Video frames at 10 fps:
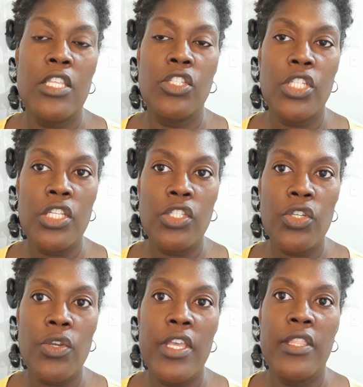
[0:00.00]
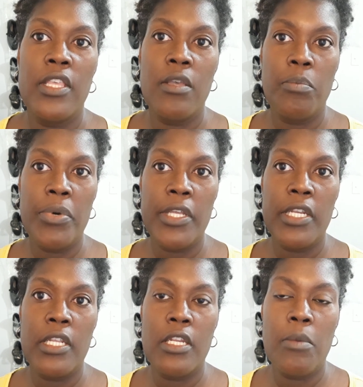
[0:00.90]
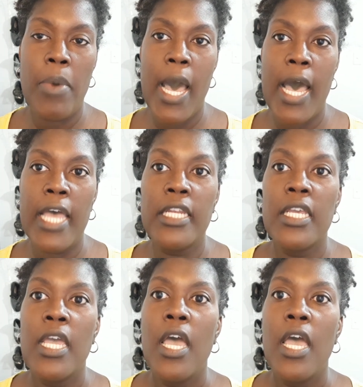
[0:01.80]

ginger, and then put it in the pot.